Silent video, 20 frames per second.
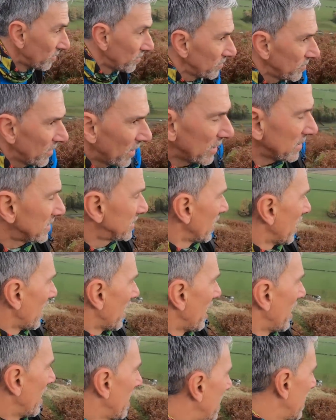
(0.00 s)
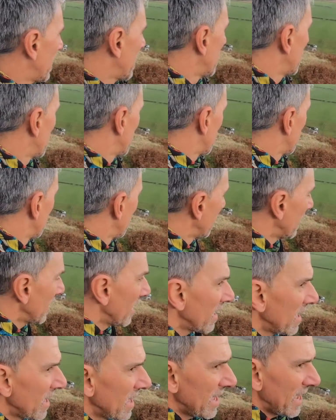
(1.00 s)
But
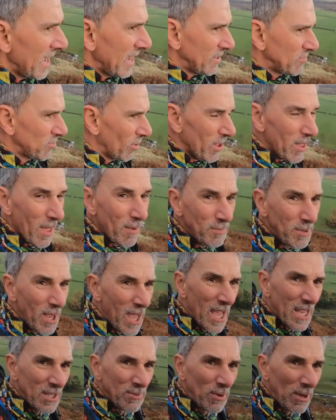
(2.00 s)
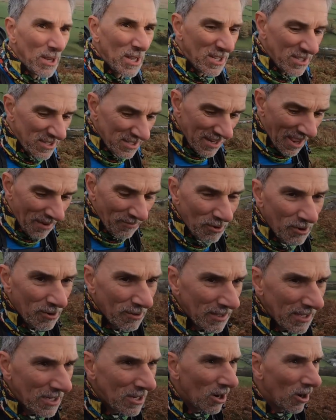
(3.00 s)
it's one of them days where you never
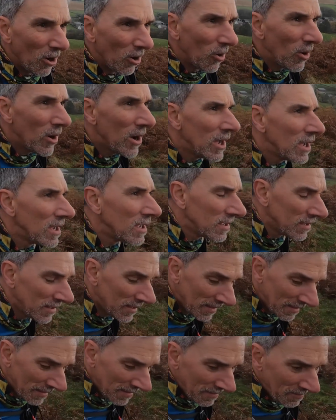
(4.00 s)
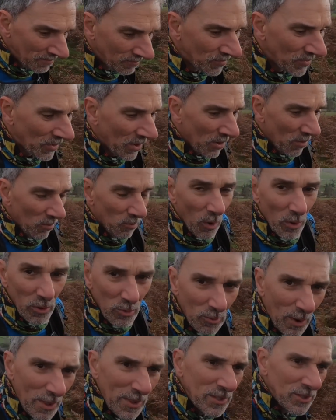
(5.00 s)
really know what the
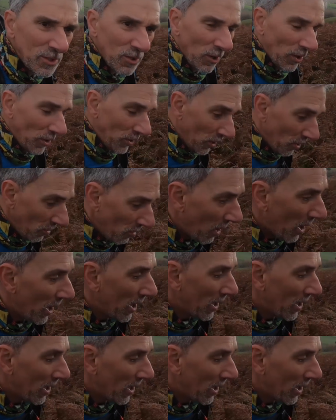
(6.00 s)
weather's going to do.